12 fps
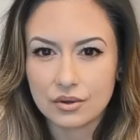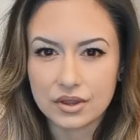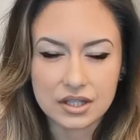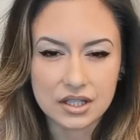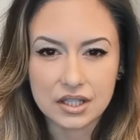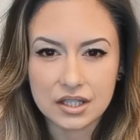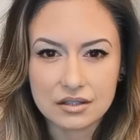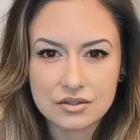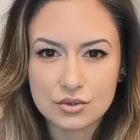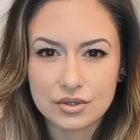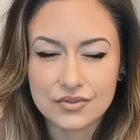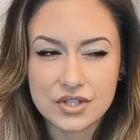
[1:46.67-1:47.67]
the
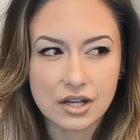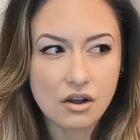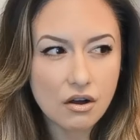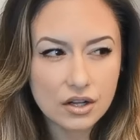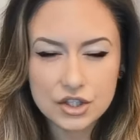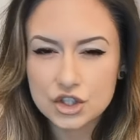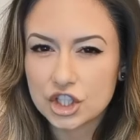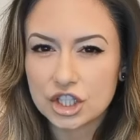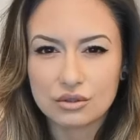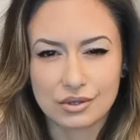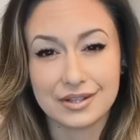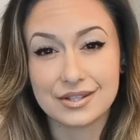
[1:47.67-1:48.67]
sort of psychology
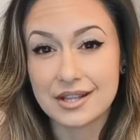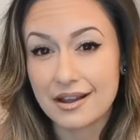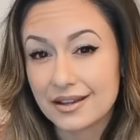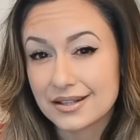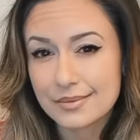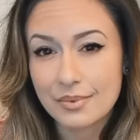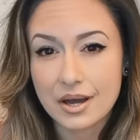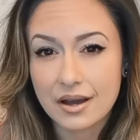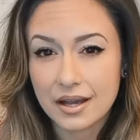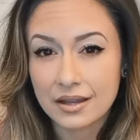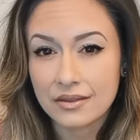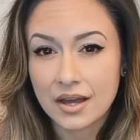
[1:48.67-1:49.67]
or the science
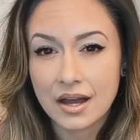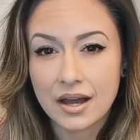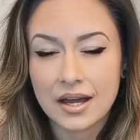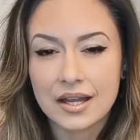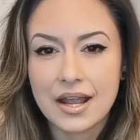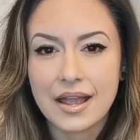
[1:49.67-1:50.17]
behind that,